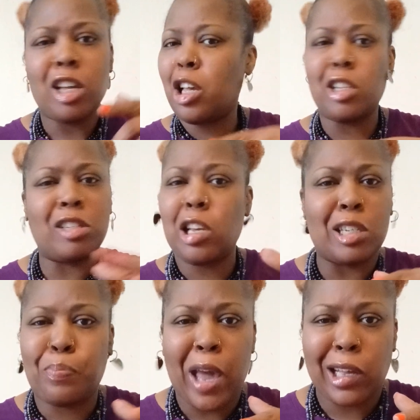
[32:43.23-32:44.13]
It's
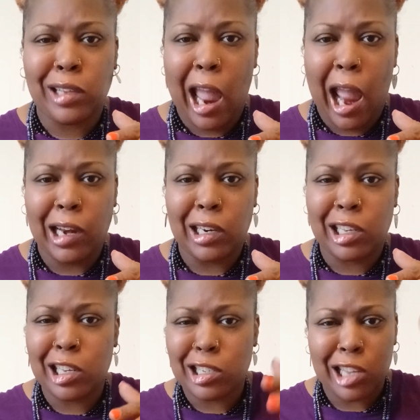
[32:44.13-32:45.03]
just Big Daddy
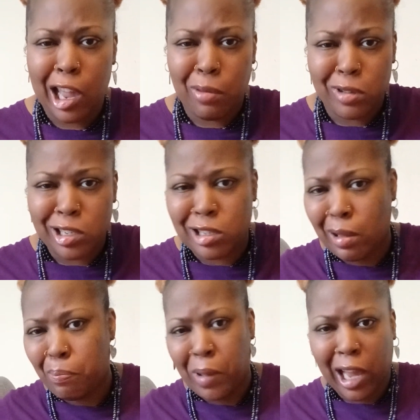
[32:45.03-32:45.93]
because he was
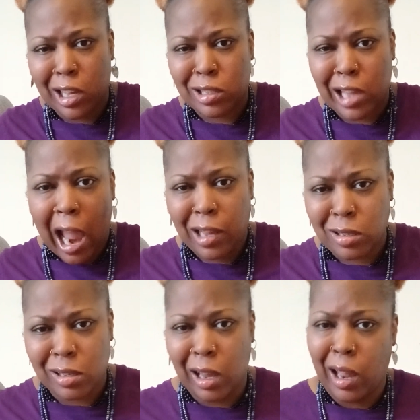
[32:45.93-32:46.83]
the biggest
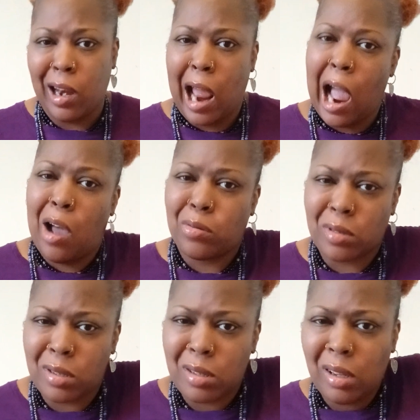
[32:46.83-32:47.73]
gangster in the
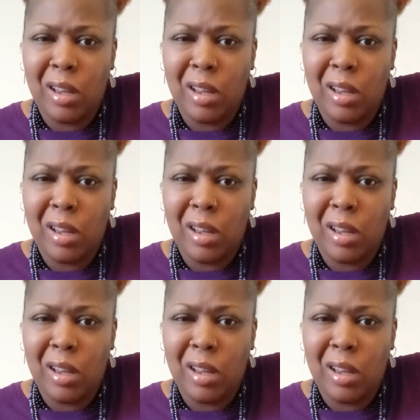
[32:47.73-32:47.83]
house.